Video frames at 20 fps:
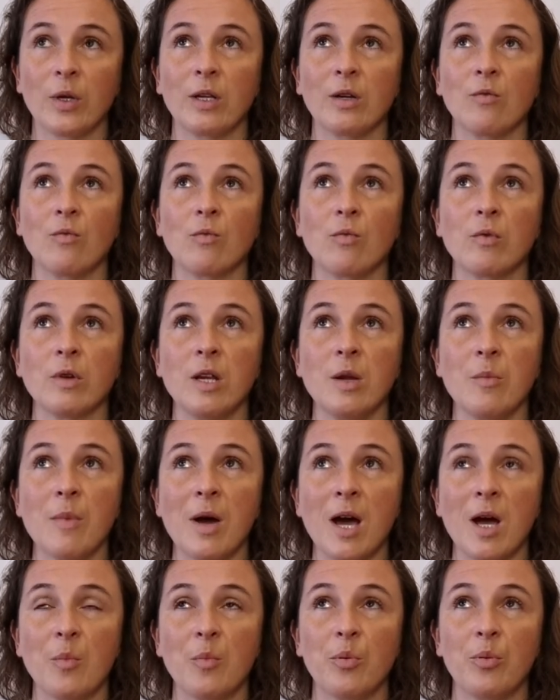can
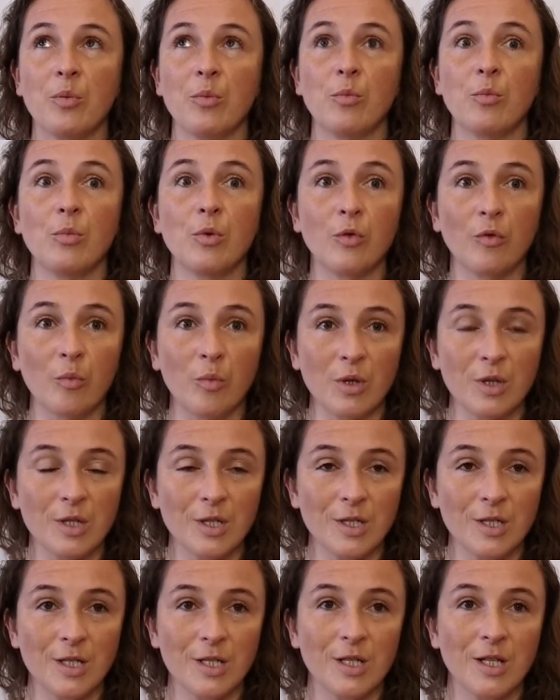remap
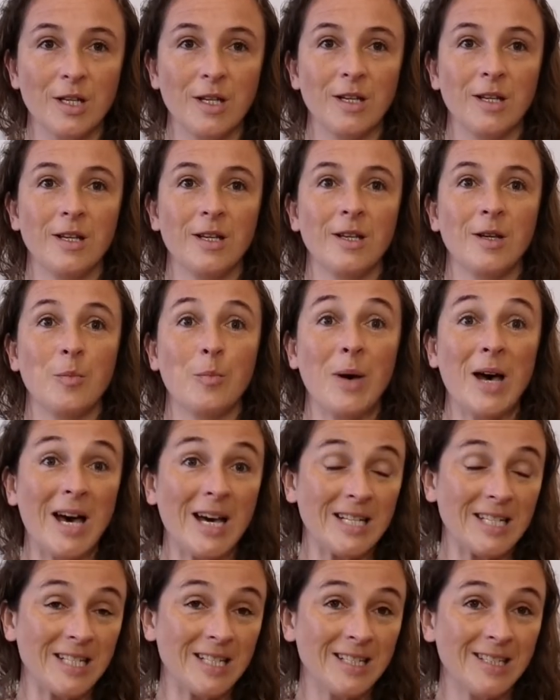movement
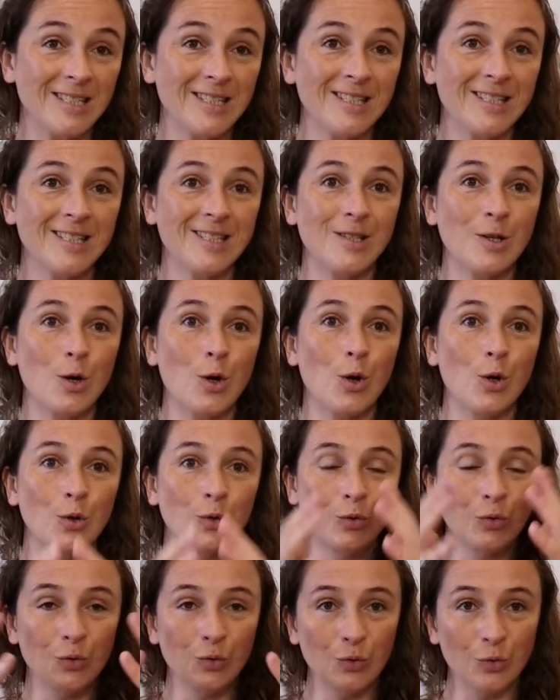patterns
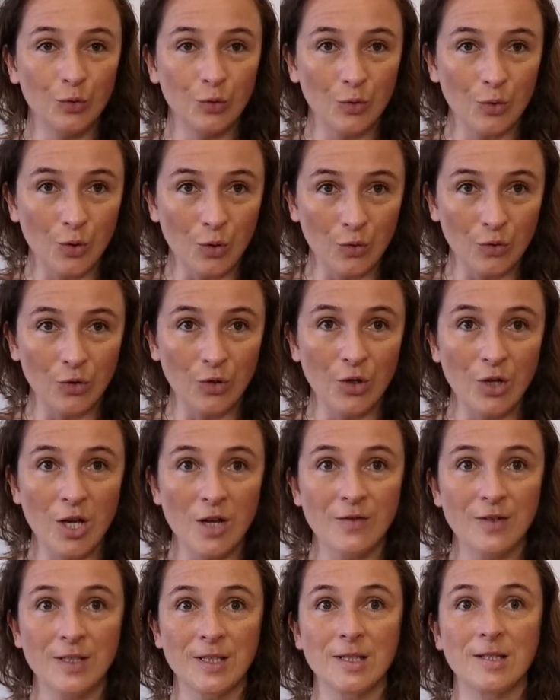on the
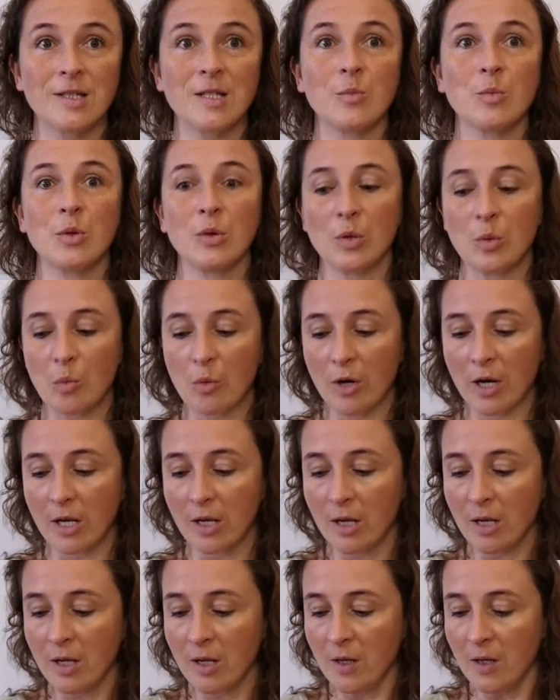nervous system, on the
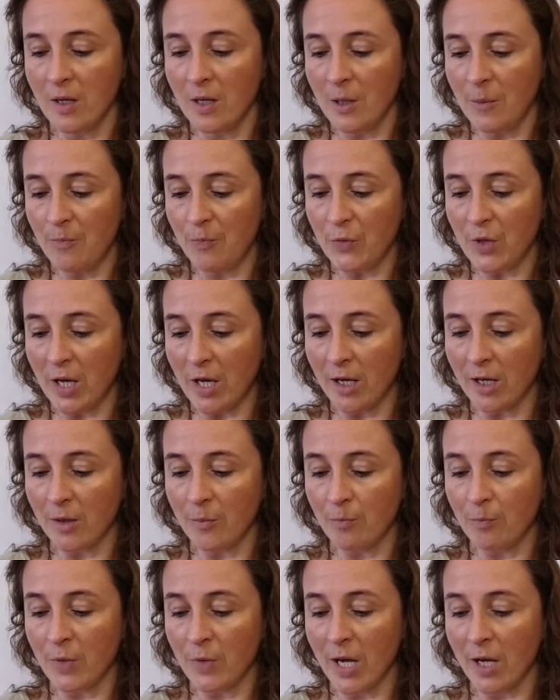brain.
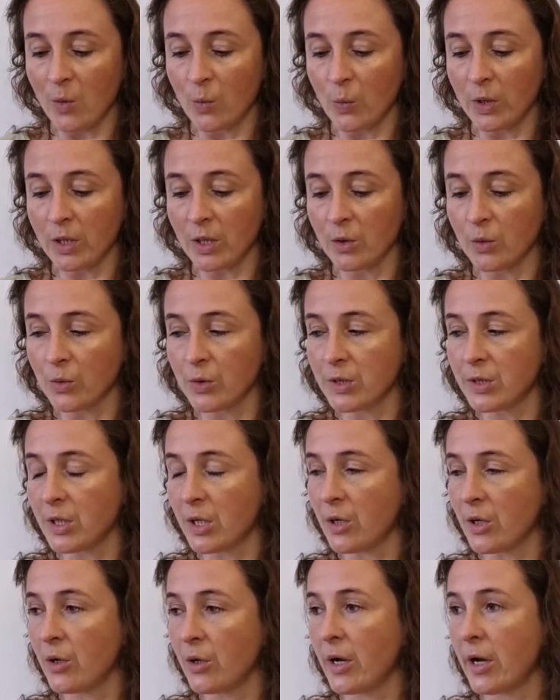And we can
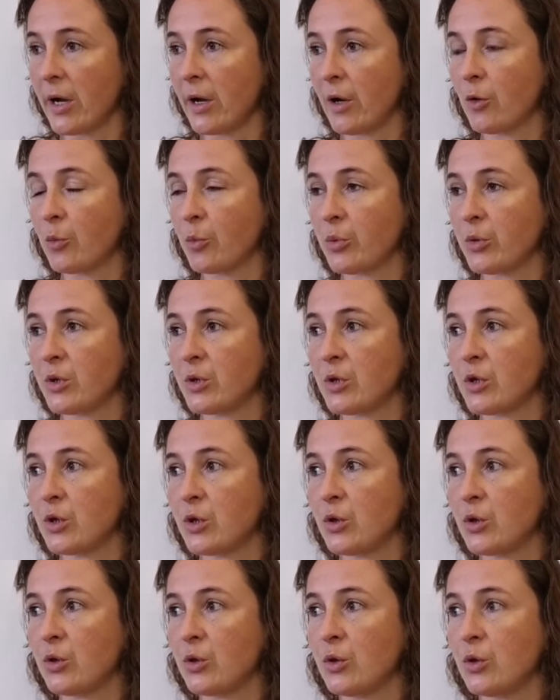also help
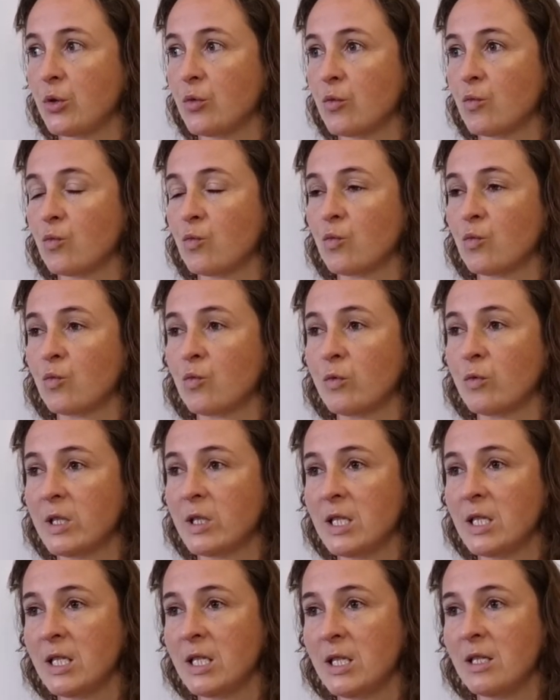to
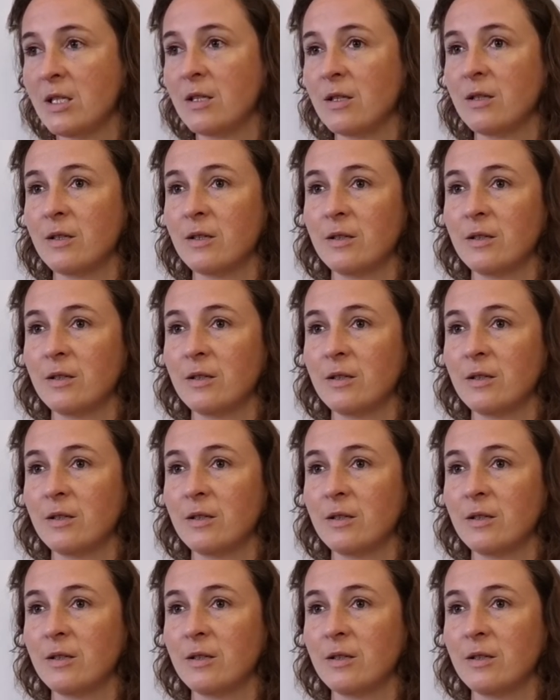relate